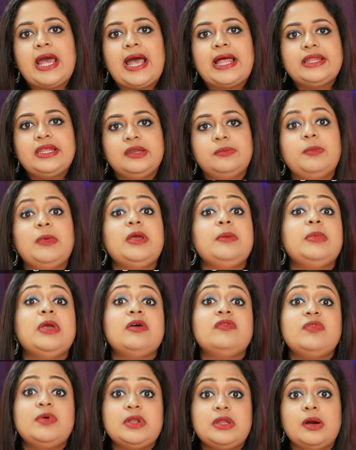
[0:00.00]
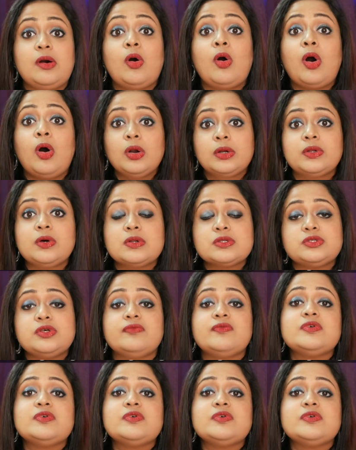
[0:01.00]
and it may be a bit hot also.